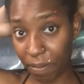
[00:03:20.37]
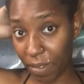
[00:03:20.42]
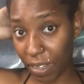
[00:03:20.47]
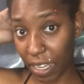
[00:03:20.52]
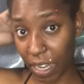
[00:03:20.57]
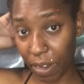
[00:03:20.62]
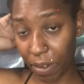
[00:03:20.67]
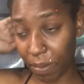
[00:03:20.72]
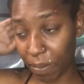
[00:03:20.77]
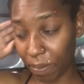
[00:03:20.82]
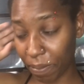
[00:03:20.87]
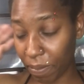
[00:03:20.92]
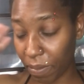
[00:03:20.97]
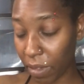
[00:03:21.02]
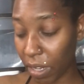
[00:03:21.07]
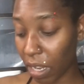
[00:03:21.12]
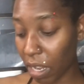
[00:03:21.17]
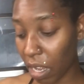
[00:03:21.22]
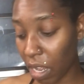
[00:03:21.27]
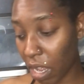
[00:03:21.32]
So,
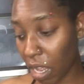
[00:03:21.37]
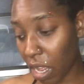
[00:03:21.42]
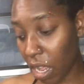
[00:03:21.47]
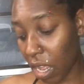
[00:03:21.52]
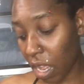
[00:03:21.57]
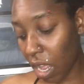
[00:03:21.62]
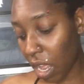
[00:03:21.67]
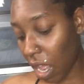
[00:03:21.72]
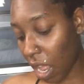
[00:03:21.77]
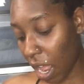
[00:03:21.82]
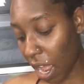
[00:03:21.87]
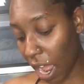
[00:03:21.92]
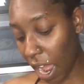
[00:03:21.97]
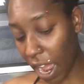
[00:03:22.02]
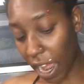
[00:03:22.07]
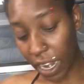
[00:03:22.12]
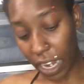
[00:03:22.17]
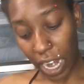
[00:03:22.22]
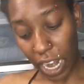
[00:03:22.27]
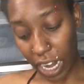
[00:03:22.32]

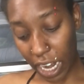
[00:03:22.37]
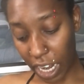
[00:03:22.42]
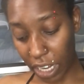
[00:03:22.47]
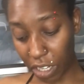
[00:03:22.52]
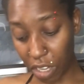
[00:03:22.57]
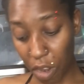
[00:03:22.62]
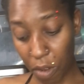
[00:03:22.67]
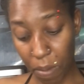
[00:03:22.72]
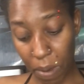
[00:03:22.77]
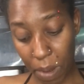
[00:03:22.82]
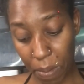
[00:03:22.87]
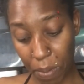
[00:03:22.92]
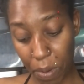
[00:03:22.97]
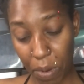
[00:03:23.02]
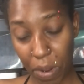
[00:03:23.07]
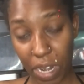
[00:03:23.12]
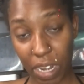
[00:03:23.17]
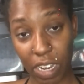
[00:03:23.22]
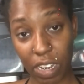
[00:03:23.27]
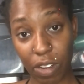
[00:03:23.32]
like I told people
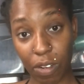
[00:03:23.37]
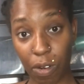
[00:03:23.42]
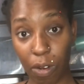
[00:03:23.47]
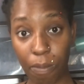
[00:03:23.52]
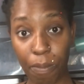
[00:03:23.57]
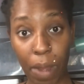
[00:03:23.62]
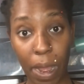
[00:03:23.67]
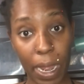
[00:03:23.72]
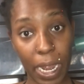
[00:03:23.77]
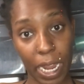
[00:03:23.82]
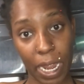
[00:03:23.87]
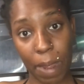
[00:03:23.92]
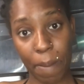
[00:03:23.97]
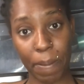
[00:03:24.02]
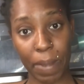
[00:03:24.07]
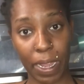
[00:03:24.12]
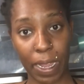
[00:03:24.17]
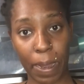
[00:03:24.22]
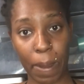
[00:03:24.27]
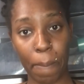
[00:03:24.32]
in this group I am
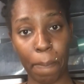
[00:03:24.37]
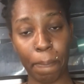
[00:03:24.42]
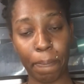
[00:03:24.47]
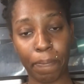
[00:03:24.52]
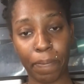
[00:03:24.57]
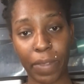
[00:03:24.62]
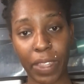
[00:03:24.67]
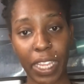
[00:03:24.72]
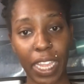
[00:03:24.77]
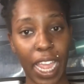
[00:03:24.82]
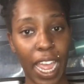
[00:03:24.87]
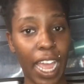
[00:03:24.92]
in,